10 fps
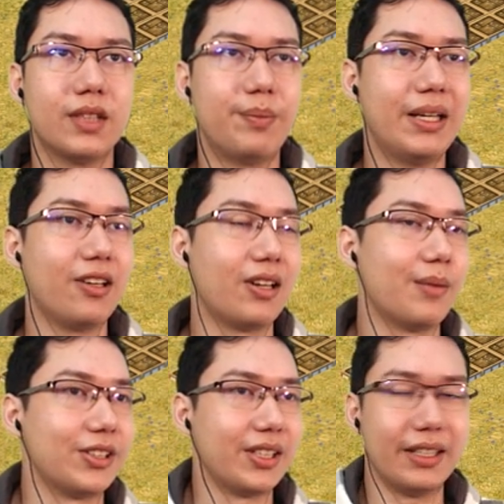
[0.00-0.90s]
depending on
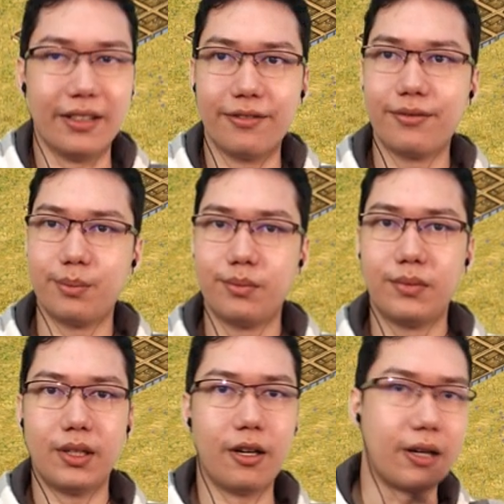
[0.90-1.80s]
how much they give.
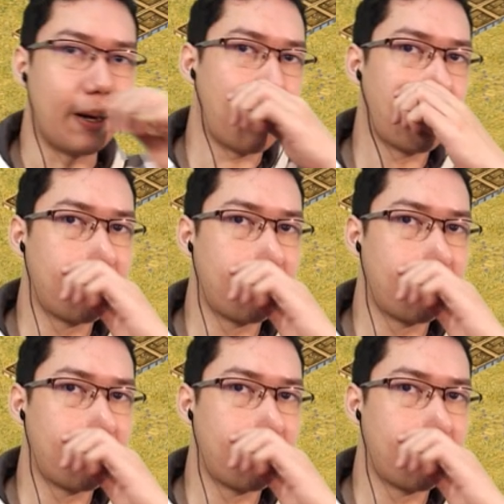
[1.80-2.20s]
Okay,